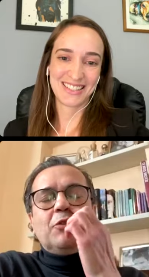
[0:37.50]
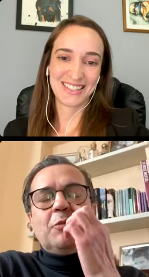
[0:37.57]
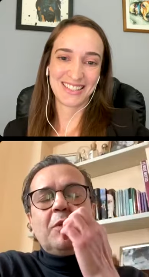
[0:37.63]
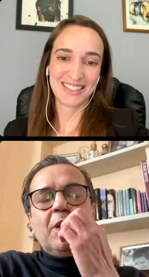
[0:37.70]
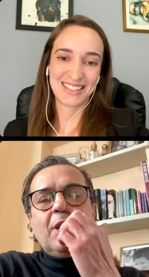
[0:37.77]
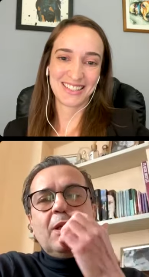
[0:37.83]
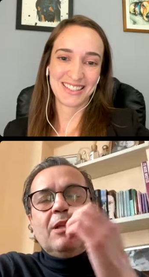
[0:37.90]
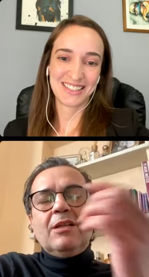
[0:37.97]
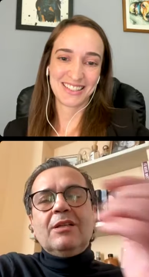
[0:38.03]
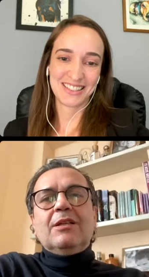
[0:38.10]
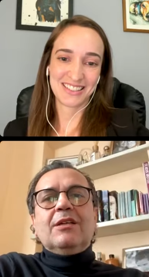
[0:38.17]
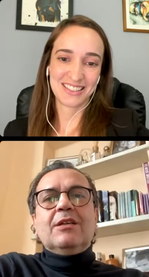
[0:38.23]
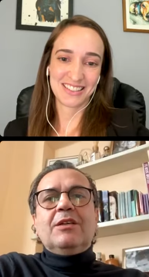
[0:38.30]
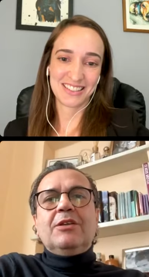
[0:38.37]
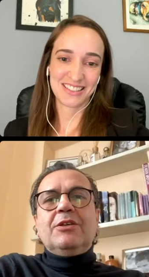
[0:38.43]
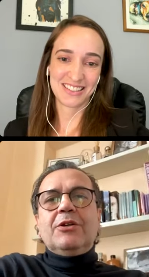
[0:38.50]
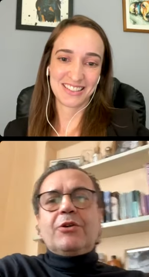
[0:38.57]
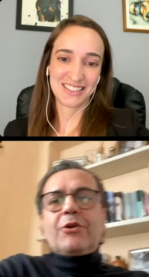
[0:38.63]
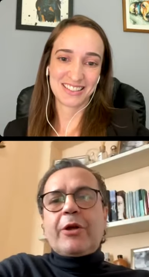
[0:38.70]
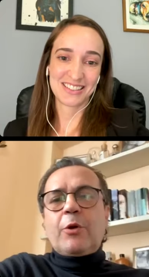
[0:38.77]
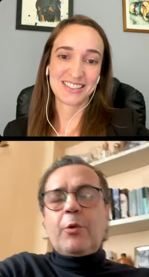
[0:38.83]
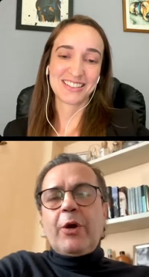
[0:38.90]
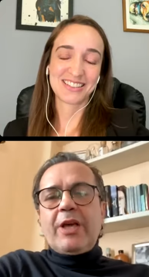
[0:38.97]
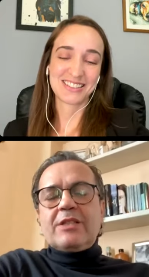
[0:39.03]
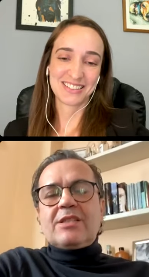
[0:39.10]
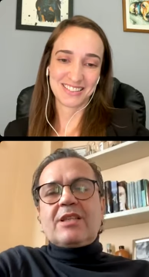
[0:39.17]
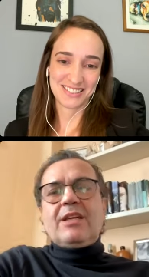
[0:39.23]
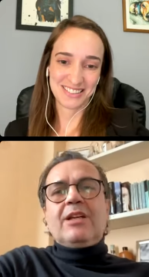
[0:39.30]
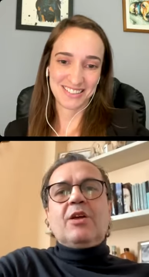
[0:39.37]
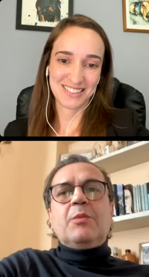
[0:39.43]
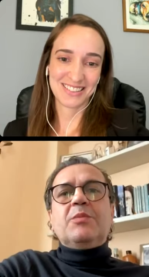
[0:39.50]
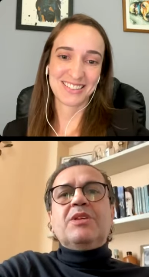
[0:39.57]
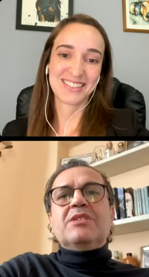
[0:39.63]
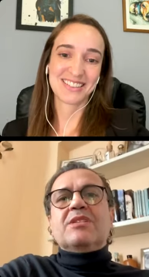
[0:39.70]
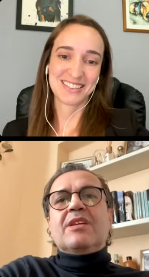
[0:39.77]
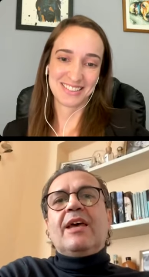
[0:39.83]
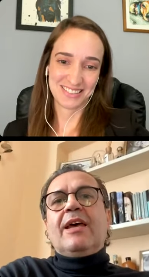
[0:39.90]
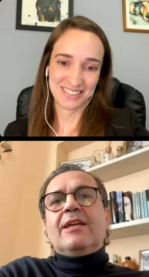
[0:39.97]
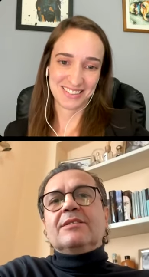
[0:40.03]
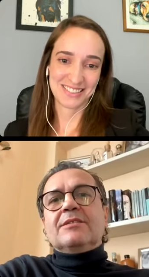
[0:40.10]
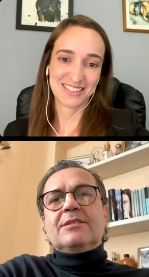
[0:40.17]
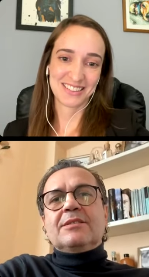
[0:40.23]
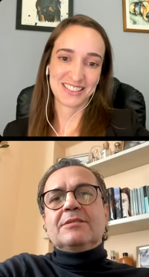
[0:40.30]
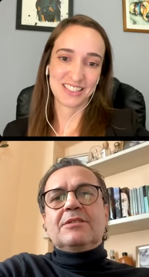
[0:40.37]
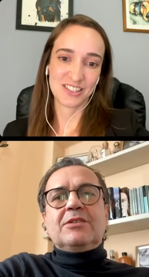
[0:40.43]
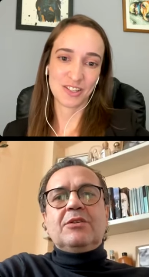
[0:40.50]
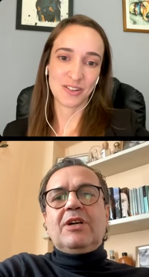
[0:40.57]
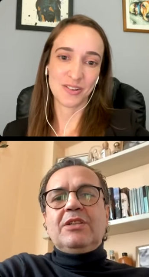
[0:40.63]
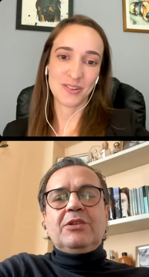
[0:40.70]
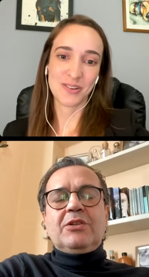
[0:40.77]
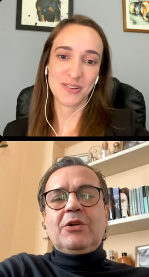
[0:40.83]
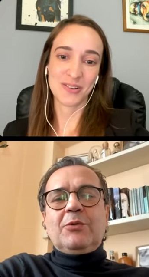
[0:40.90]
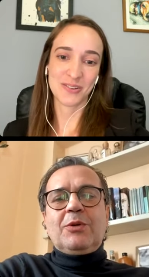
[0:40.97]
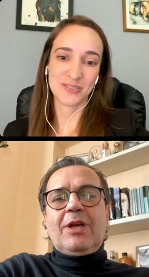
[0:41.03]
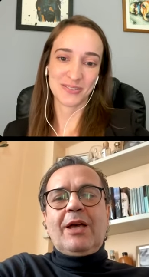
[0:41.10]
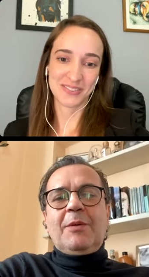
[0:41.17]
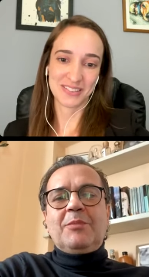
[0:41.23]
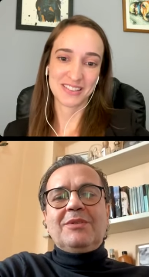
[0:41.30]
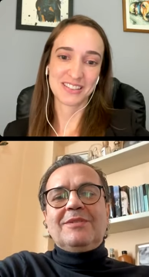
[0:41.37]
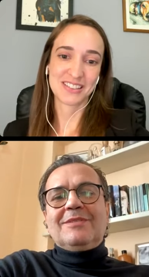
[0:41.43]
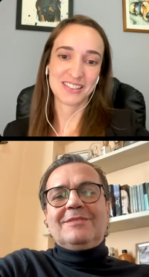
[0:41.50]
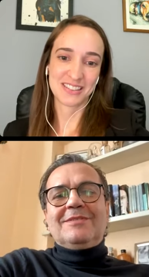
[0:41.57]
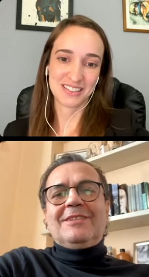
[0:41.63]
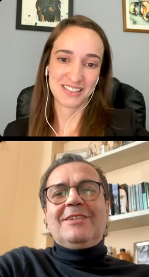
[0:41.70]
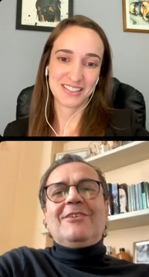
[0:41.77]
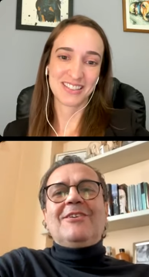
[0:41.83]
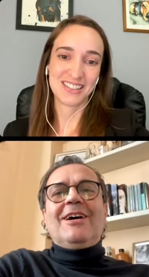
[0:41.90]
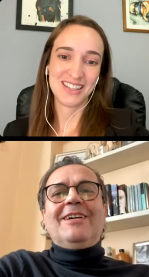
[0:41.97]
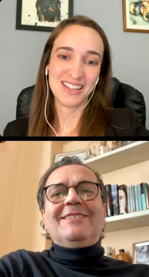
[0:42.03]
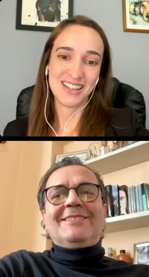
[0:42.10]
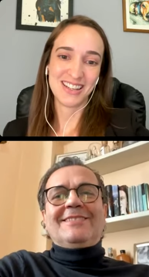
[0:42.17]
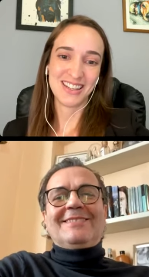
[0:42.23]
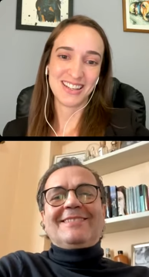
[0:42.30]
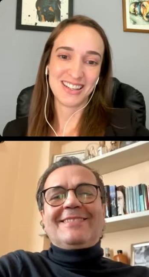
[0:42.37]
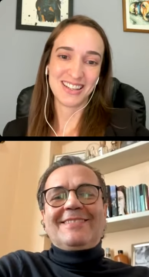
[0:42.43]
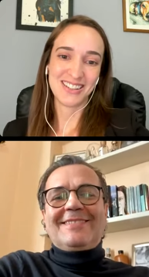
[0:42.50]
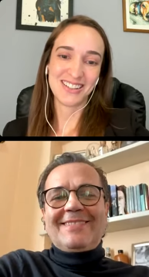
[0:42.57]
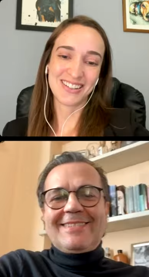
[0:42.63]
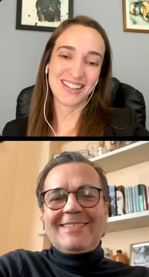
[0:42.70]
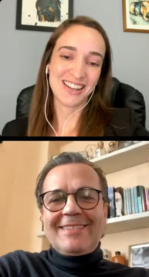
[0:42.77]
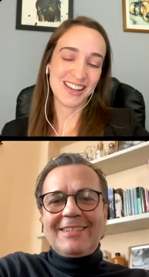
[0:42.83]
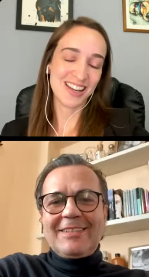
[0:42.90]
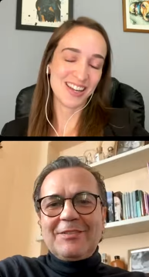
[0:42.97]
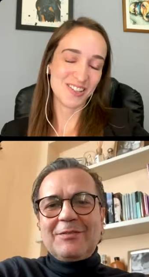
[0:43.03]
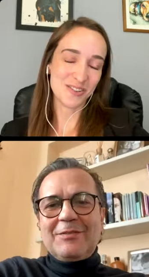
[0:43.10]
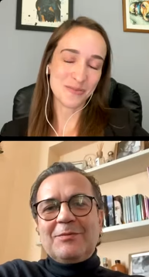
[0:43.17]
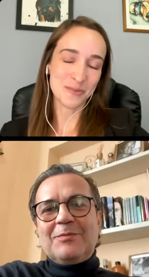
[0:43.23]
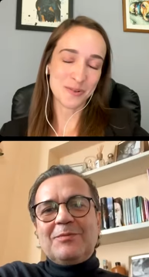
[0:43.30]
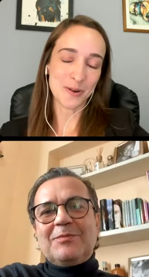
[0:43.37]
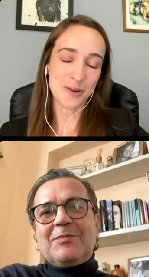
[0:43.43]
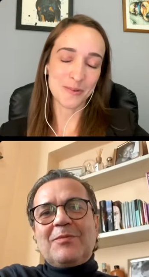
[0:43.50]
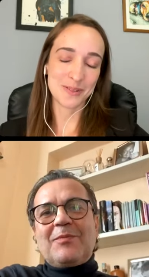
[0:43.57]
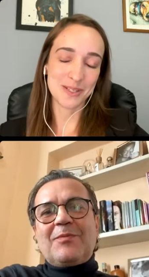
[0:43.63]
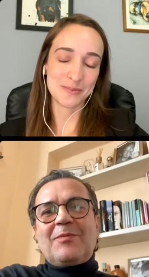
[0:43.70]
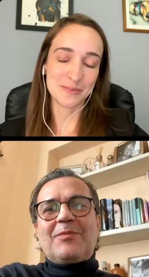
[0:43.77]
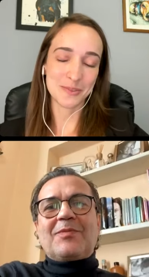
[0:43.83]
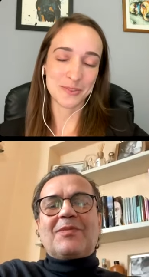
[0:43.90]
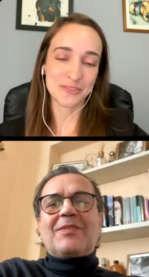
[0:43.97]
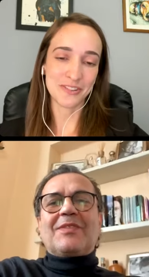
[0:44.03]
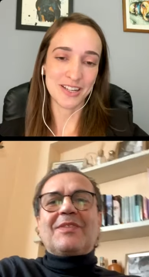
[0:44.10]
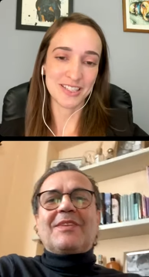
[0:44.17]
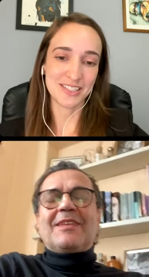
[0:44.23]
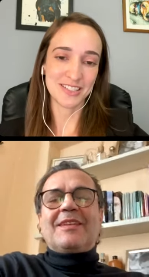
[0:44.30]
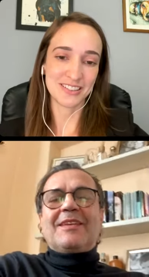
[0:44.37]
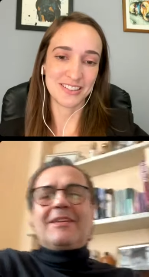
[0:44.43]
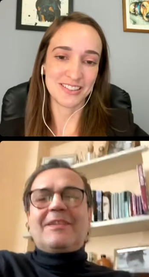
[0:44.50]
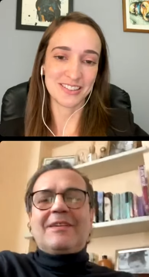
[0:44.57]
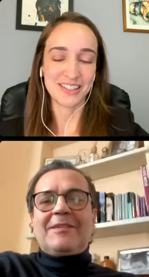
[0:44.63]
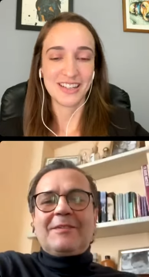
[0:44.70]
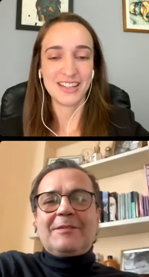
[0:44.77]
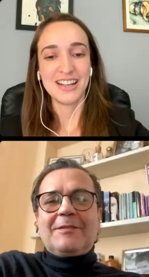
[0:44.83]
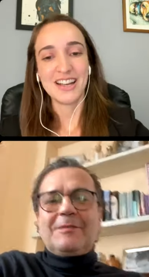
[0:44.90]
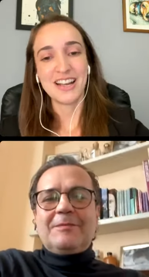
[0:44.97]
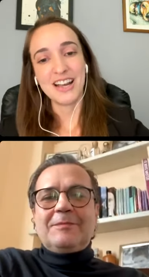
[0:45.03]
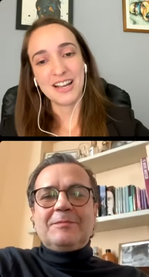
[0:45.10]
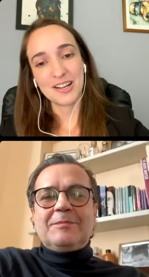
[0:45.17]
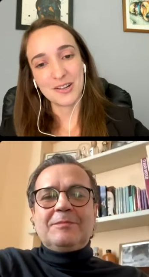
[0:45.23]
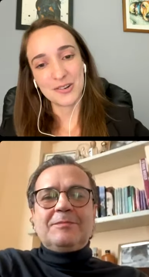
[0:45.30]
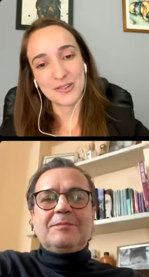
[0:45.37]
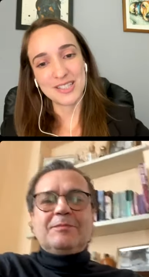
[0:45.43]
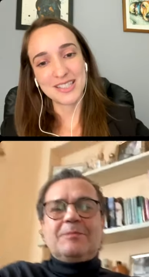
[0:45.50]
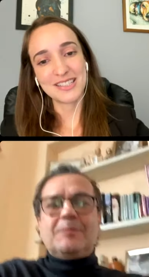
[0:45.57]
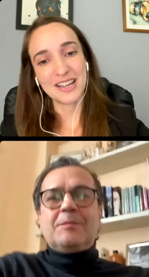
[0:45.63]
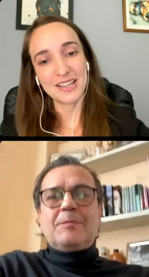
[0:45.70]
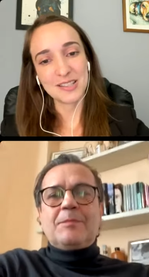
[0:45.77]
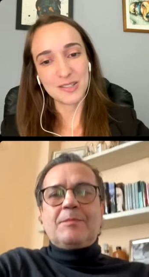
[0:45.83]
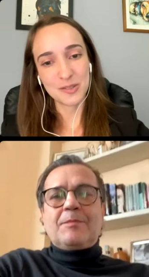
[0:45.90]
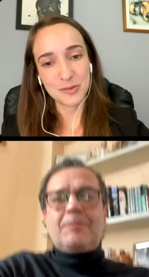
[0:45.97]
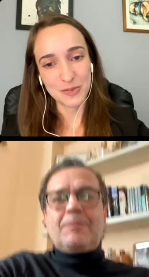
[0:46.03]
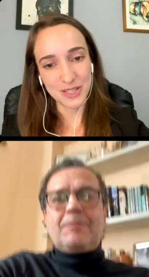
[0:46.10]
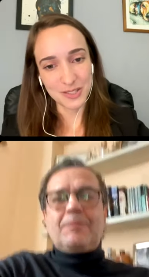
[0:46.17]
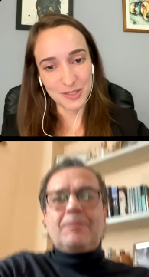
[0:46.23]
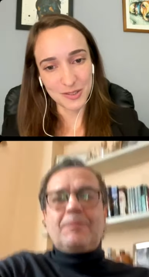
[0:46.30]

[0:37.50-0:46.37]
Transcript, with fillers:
Speaker 1: me your request cannot be sent. So I don't oh. know. What... Oh. All right.
Speaker 2: Okay, no problem, Professor. Hello, it's nice to meet